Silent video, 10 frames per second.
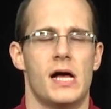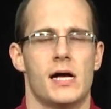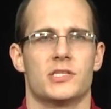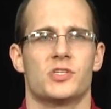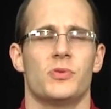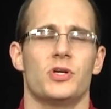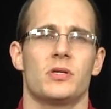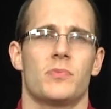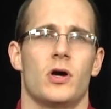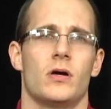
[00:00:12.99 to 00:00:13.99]
A stability
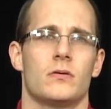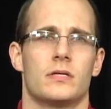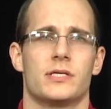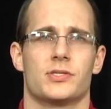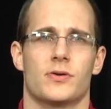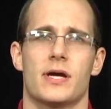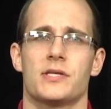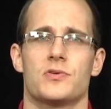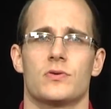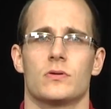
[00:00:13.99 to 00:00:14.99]
ball is a
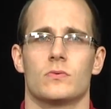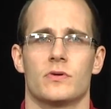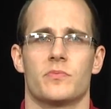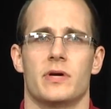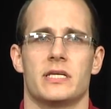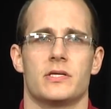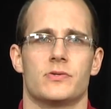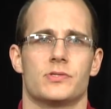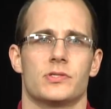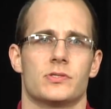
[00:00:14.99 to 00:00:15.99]
great tool with many
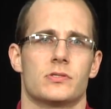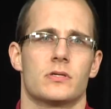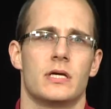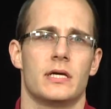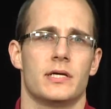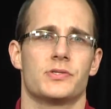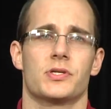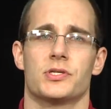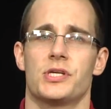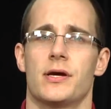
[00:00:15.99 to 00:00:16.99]
uses. It's
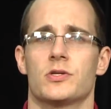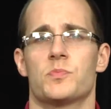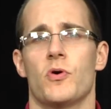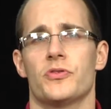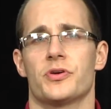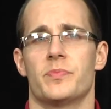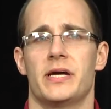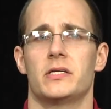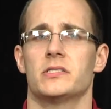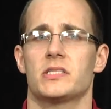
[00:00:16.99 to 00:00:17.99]
going to challenge both your
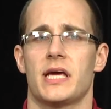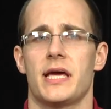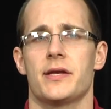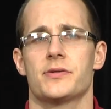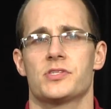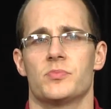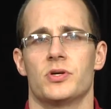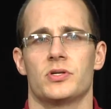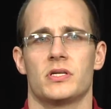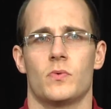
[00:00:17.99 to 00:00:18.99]
balance and your
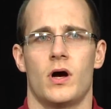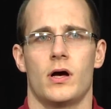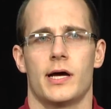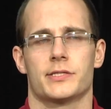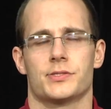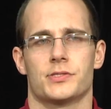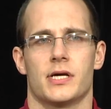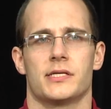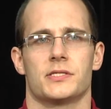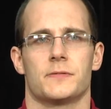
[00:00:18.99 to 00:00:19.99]
stability while
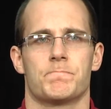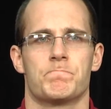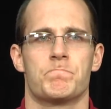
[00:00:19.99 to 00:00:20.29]
exercising.